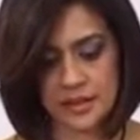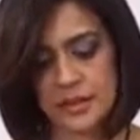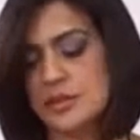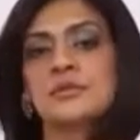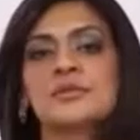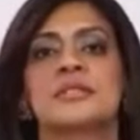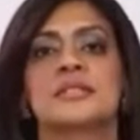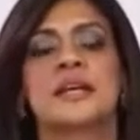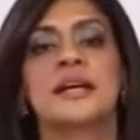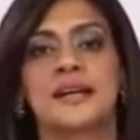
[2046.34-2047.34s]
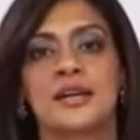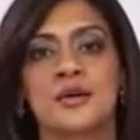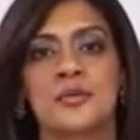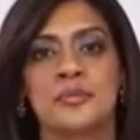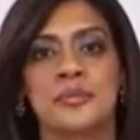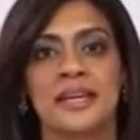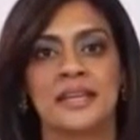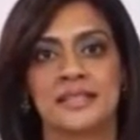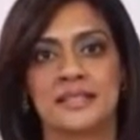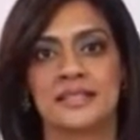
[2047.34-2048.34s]
Close,
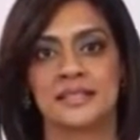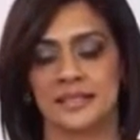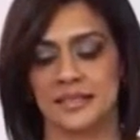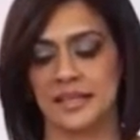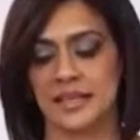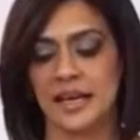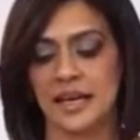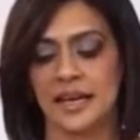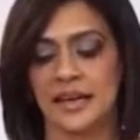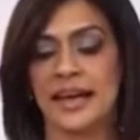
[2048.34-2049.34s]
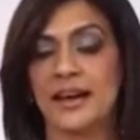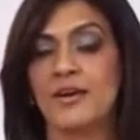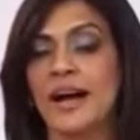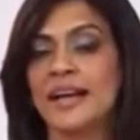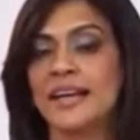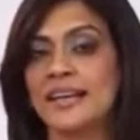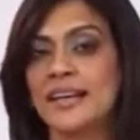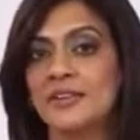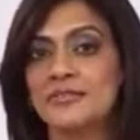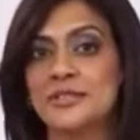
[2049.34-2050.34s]
mix. Now, I
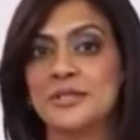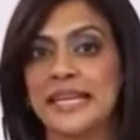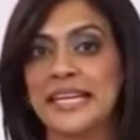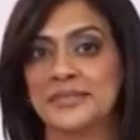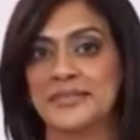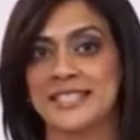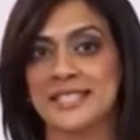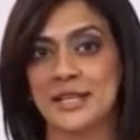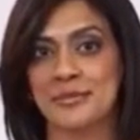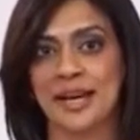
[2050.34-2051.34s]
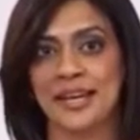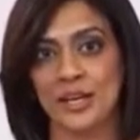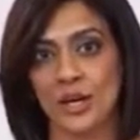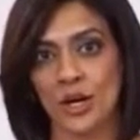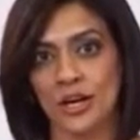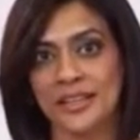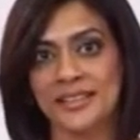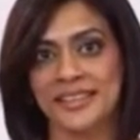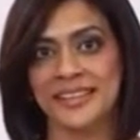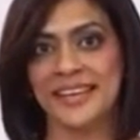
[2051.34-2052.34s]
love to leave this in my car
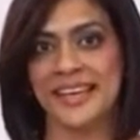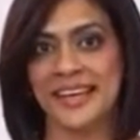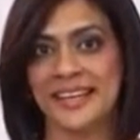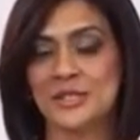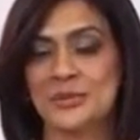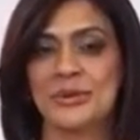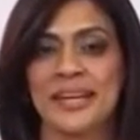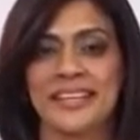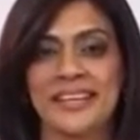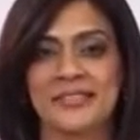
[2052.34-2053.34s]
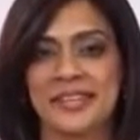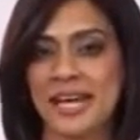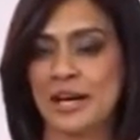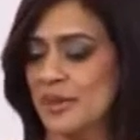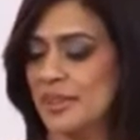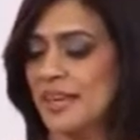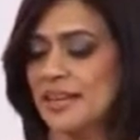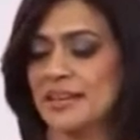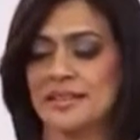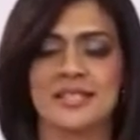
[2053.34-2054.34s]
and spray it every now and
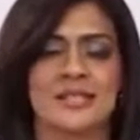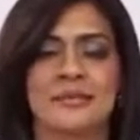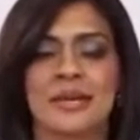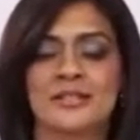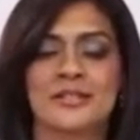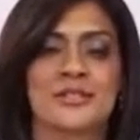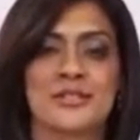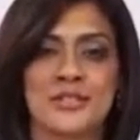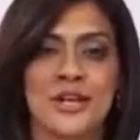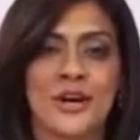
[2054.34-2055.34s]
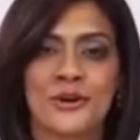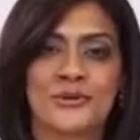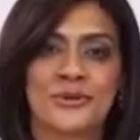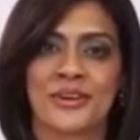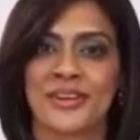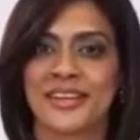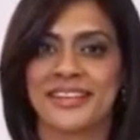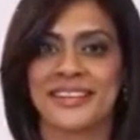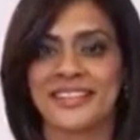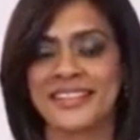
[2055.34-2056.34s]
then, and it smells so good.